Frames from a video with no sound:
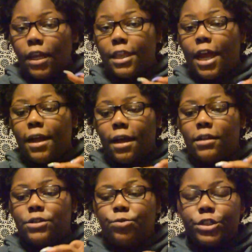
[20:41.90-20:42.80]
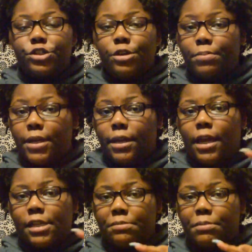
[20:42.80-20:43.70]
that college wants you to put
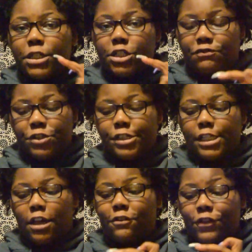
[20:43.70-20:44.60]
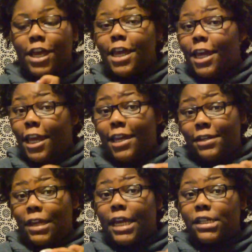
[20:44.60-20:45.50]
as much of yourself
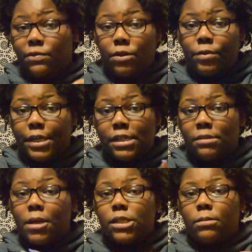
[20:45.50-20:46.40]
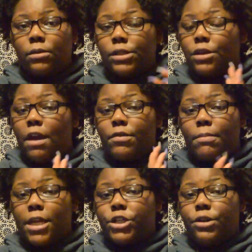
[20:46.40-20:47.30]
in as few words as possible. So you have to
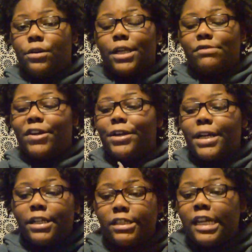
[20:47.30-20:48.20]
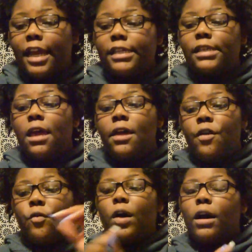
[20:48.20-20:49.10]
make sure it's very concise
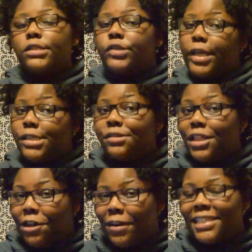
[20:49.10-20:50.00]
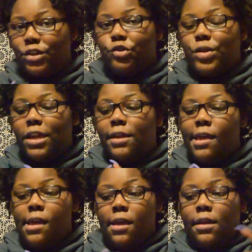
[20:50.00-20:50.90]
while also answering the questions. You
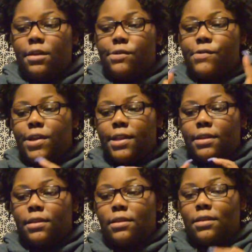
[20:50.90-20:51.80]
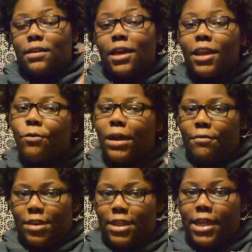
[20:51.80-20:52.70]
can get away
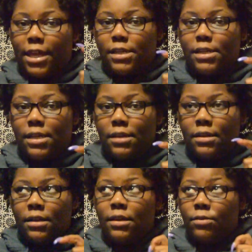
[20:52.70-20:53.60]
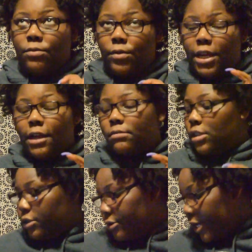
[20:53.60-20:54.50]
with less when it comes
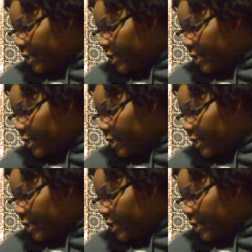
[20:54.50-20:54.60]
to short